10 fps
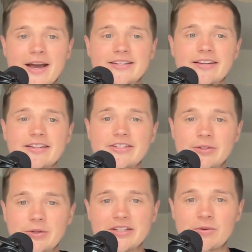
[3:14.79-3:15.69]
as a
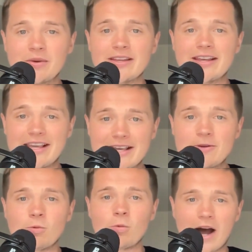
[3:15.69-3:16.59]
consultant with
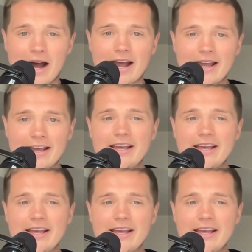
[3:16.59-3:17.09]
EY.